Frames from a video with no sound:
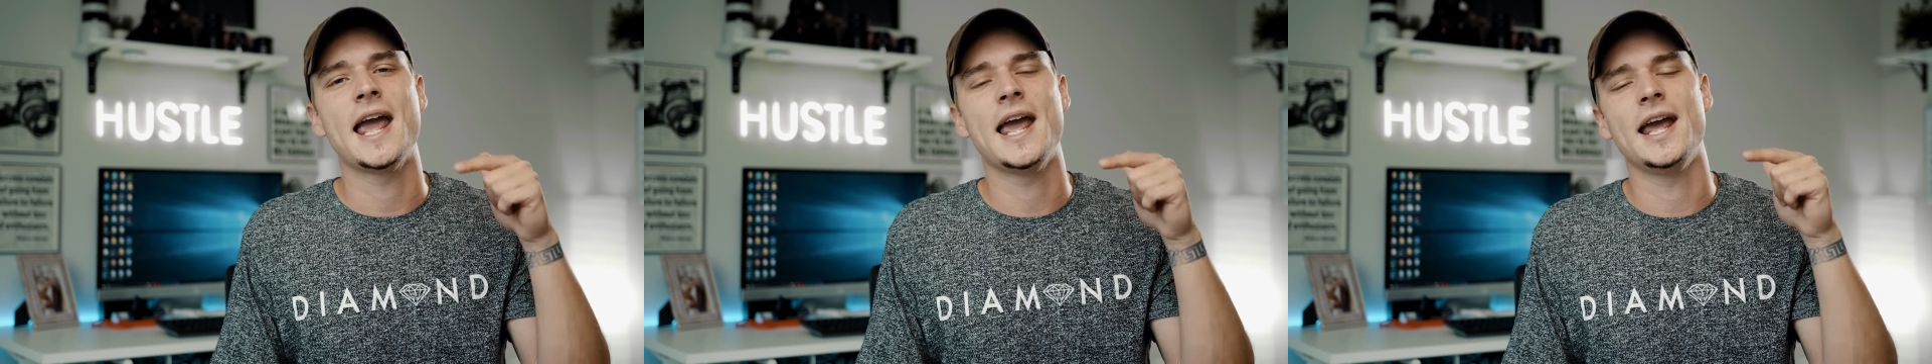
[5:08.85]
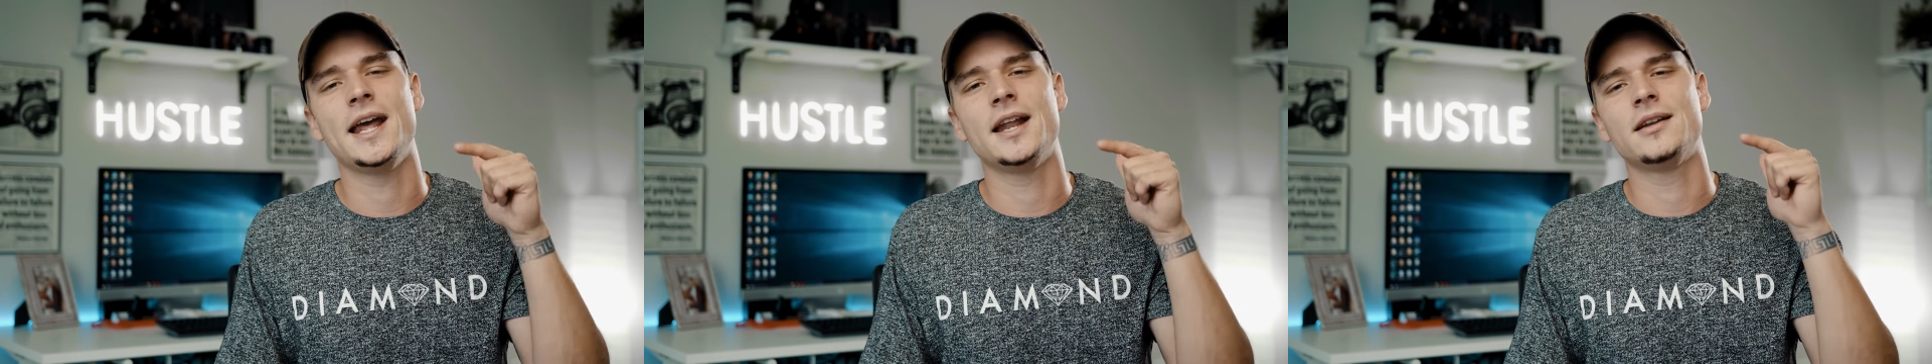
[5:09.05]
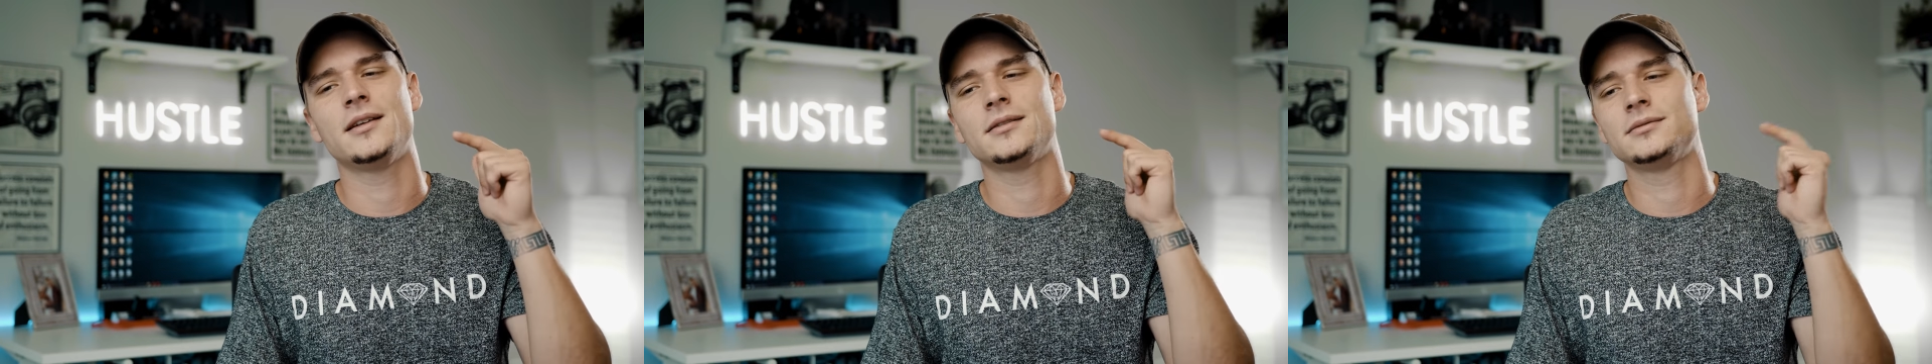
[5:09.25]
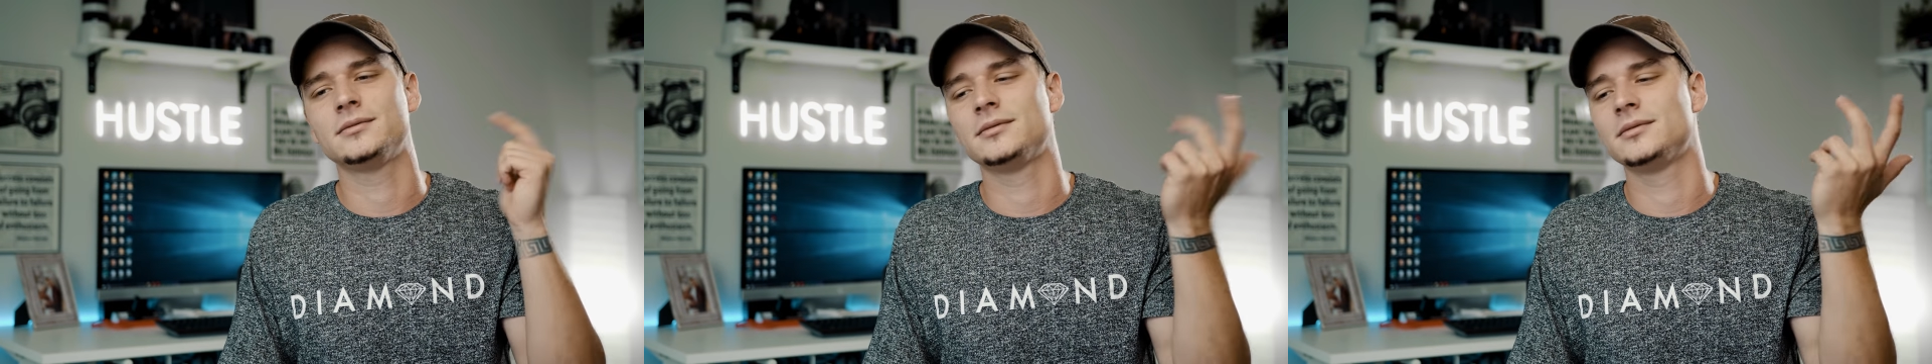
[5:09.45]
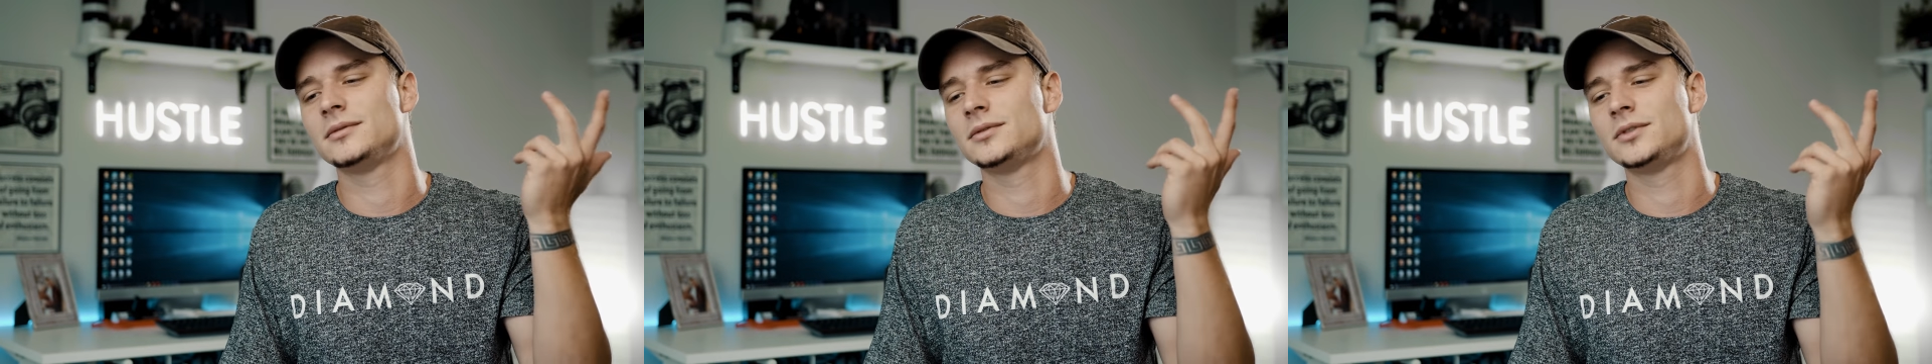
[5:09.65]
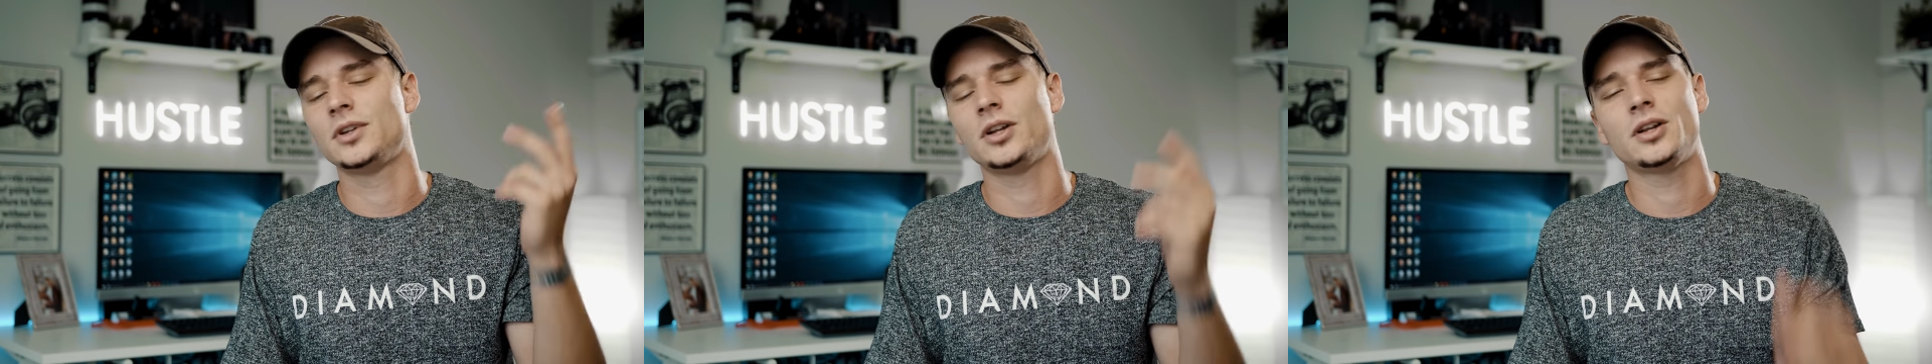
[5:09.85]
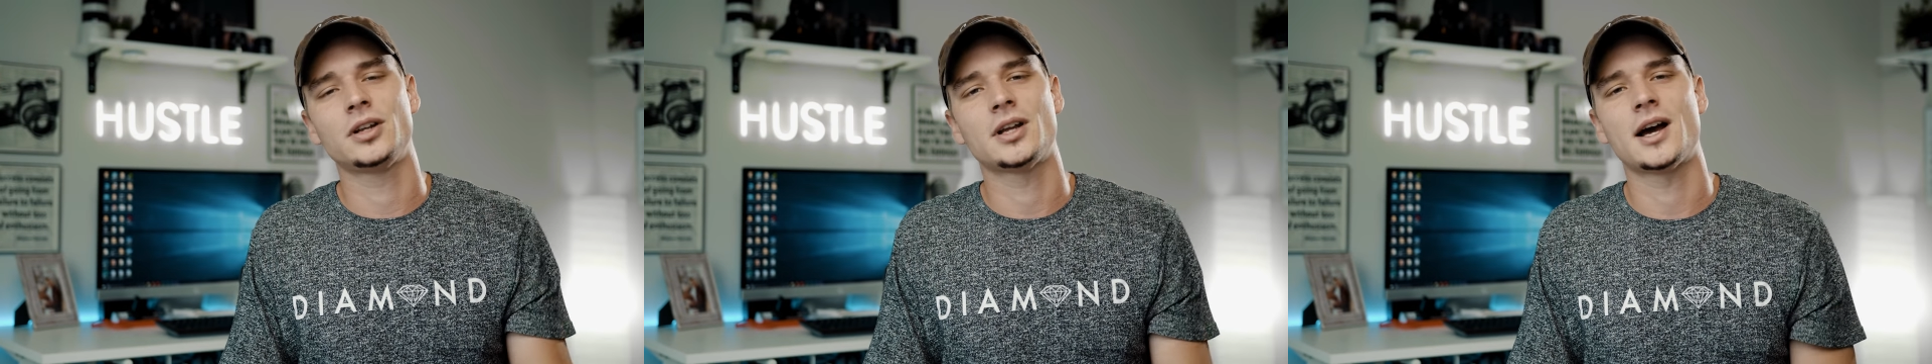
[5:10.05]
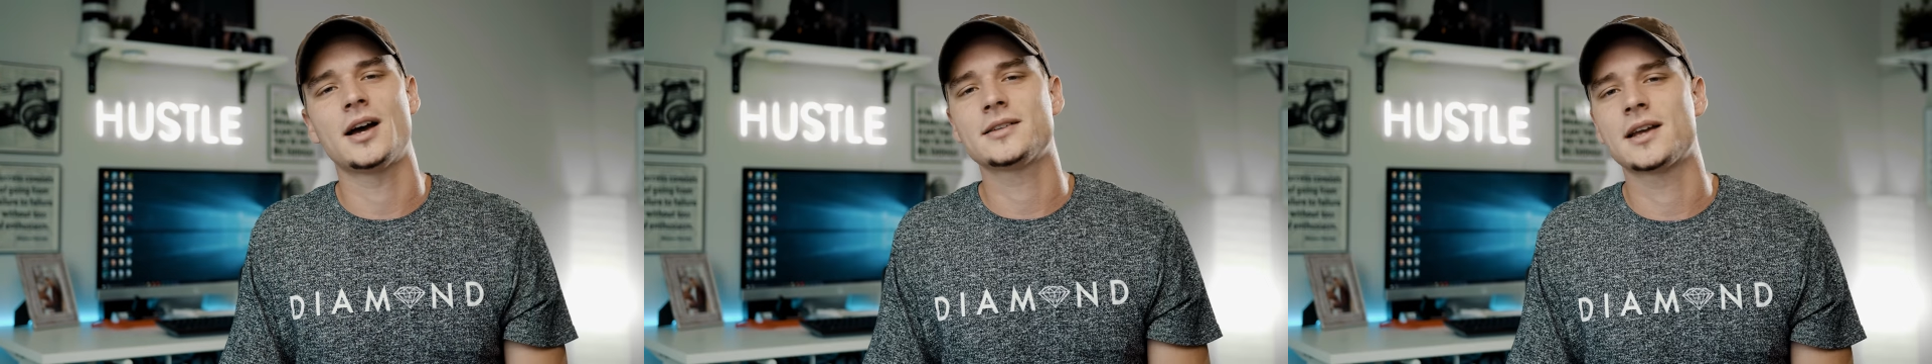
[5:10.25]
And
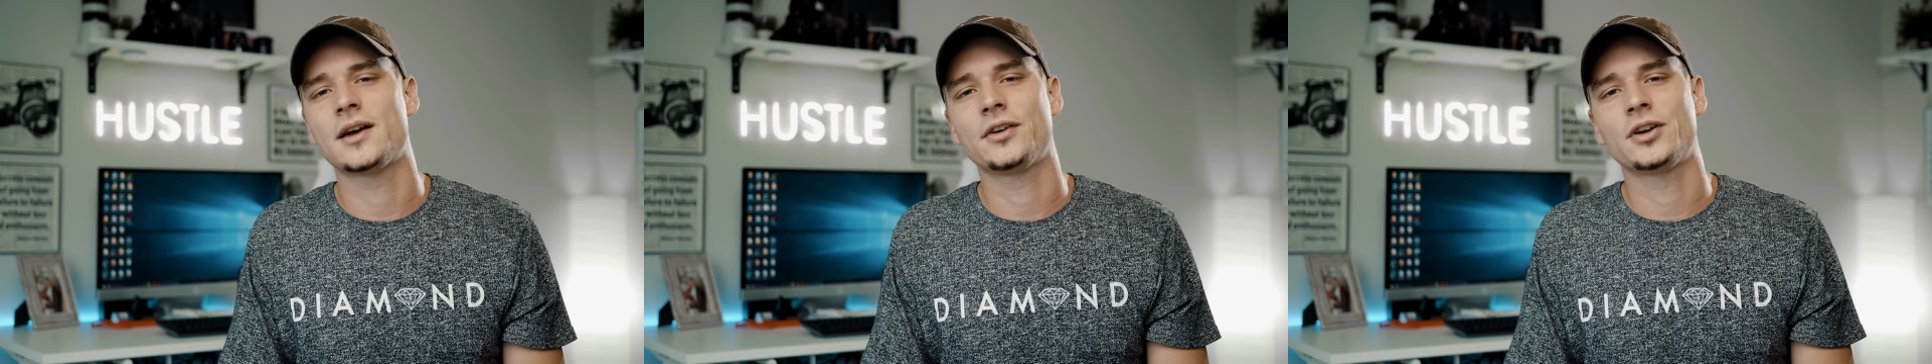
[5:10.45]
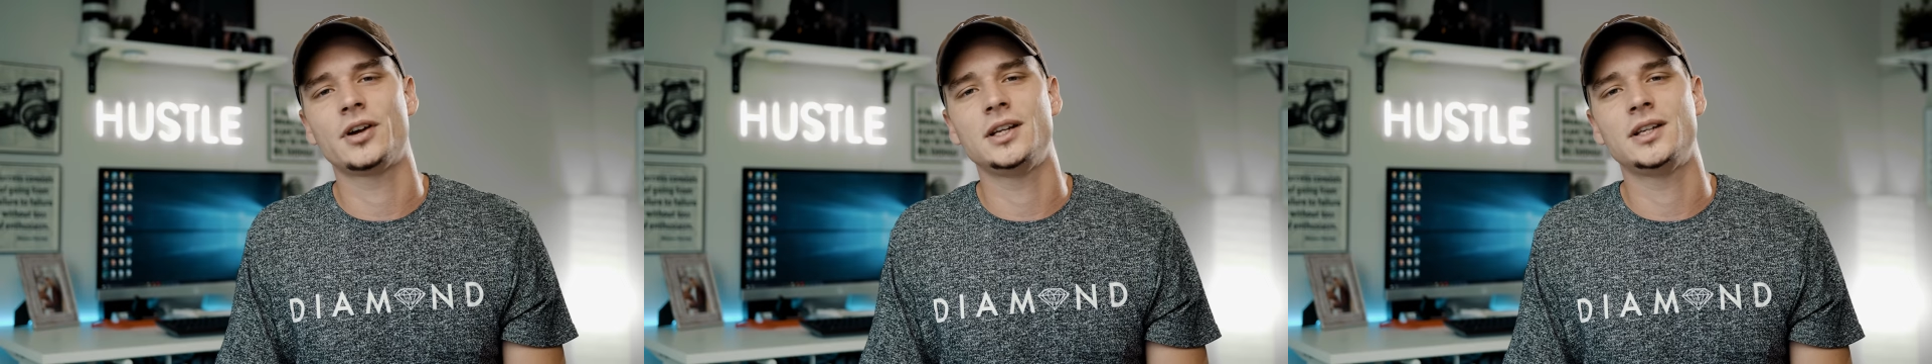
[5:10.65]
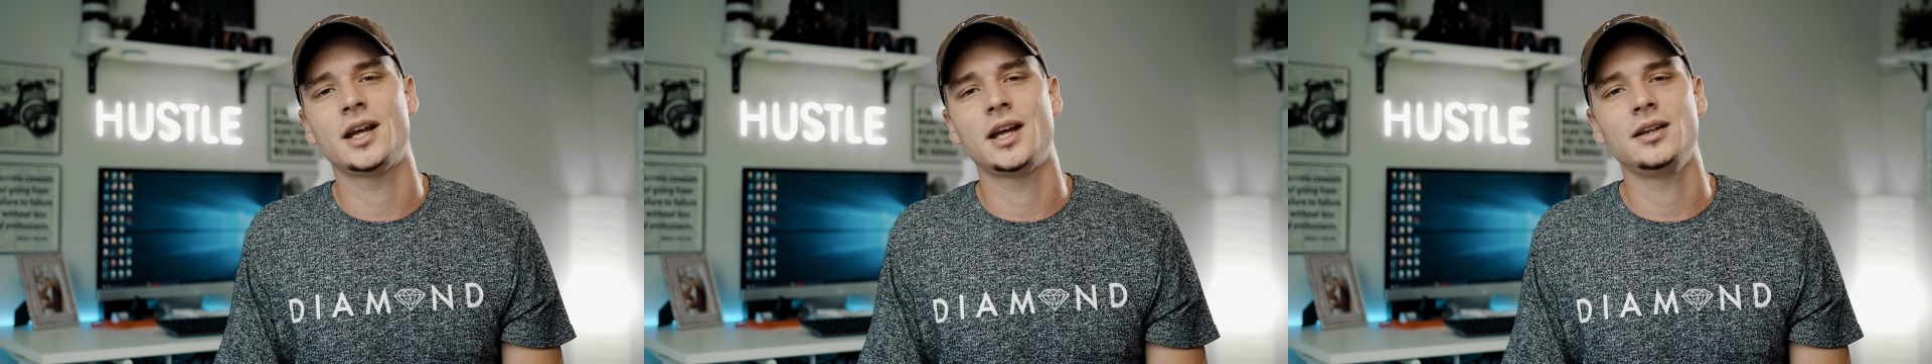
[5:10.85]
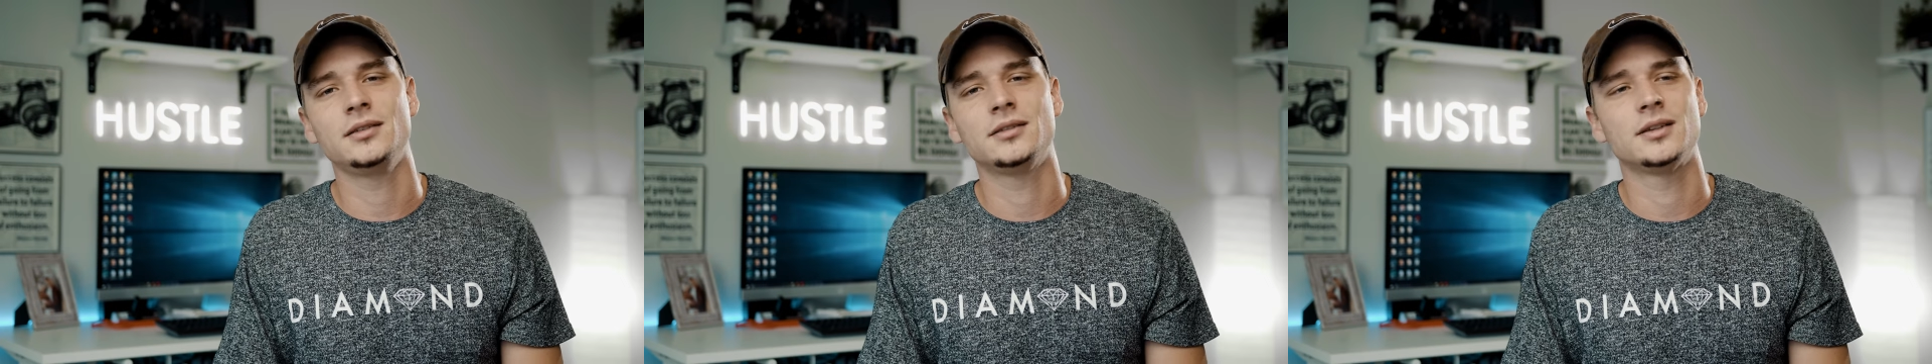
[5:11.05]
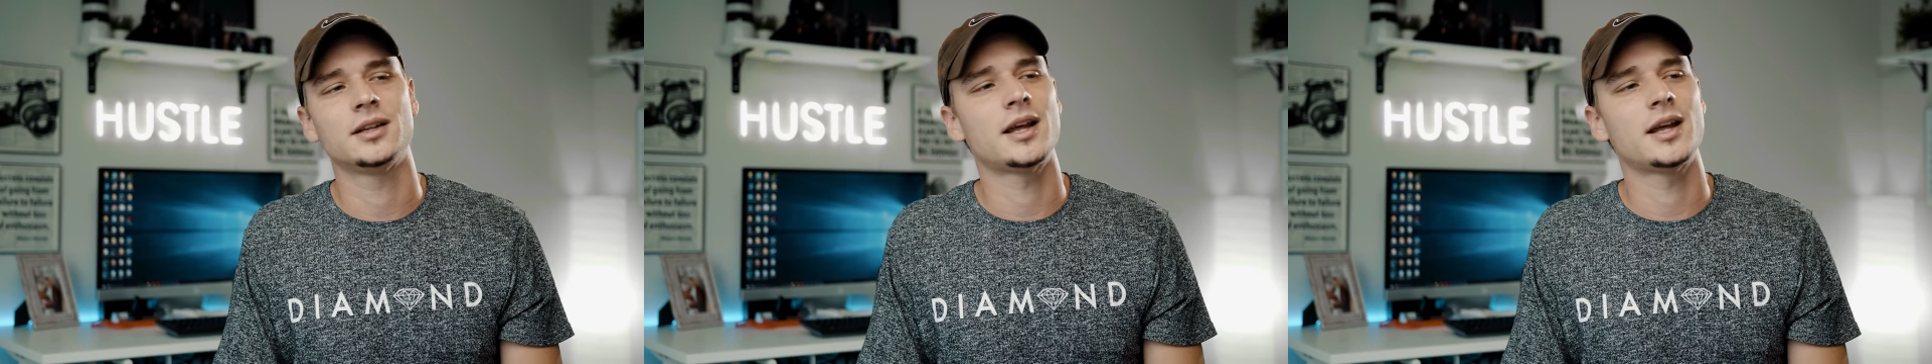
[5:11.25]
guys, have a great day.